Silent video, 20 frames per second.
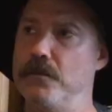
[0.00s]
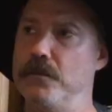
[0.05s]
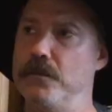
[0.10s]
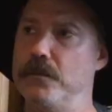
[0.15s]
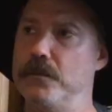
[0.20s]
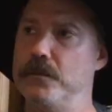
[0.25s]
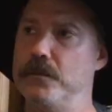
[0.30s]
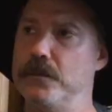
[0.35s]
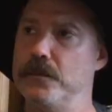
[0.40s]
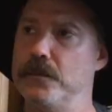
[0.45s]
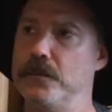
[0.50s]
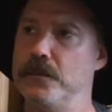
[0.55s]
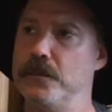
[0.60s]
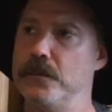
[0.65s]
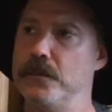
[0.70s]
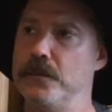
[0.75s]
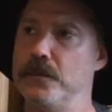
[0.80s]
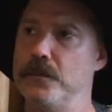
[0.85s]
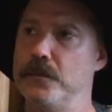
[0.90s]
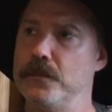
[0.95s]

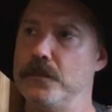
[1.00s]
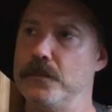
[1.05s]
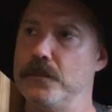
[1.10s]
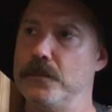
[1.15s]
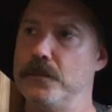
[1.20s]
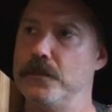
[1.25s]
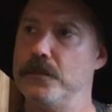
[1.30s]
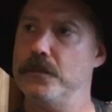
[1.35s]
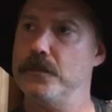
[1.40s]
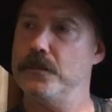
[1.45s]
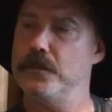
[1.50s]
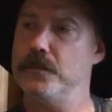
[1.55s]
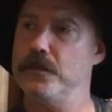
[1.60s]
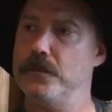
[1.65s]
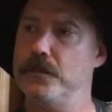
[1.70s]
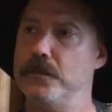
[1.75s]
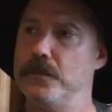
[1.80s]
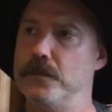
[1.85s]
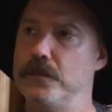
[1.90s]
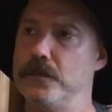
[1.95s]

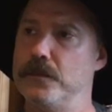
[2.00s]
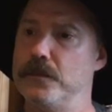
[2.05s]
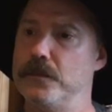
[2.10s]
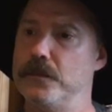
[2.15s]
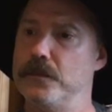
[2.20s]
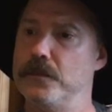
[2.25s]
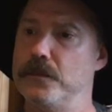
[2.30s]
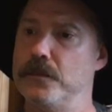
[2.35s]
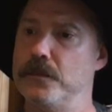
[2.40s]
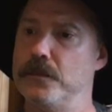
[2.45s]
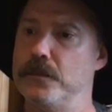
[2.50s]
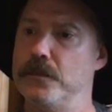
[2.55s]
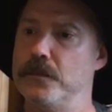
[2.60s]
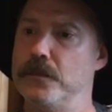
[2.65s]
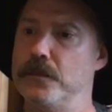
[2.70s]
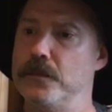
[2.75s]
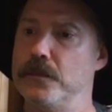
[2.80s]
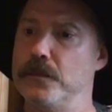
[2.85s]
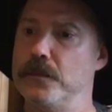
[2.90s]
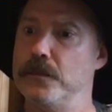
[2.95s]

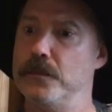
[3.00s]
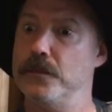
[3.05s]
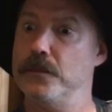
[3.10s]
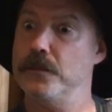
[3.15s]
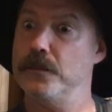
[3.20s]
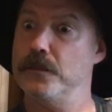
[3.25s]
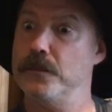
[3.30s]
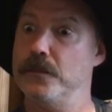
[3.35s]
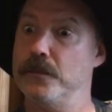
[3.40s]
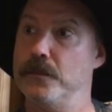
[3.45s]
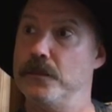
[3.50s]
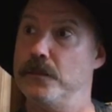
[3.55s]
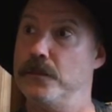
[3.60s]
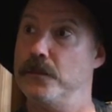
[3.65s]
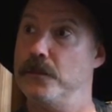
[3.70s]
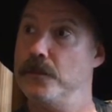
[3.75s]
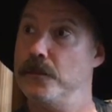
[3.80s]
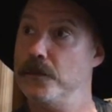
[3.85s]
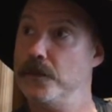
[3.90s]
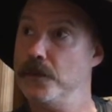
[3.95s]

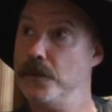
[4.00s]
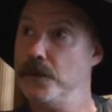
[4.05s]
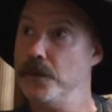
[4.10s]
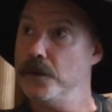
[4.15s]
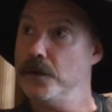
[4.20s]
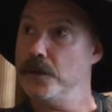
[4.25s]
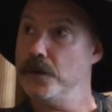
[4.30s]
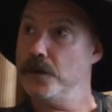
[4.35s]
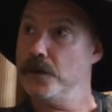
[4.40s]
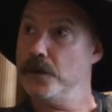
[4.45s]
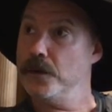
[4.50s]
No words are spoken by the person on screen.